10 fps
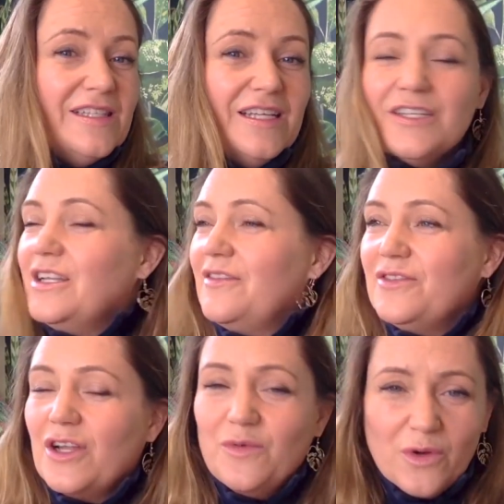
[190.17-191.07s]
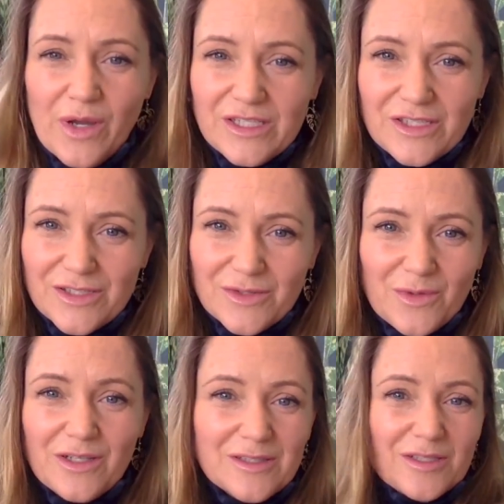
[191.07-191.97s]
they don't even know what questions to
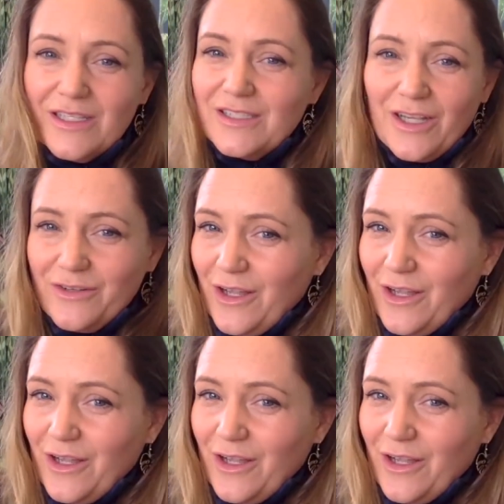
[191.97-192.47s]
ask because they don't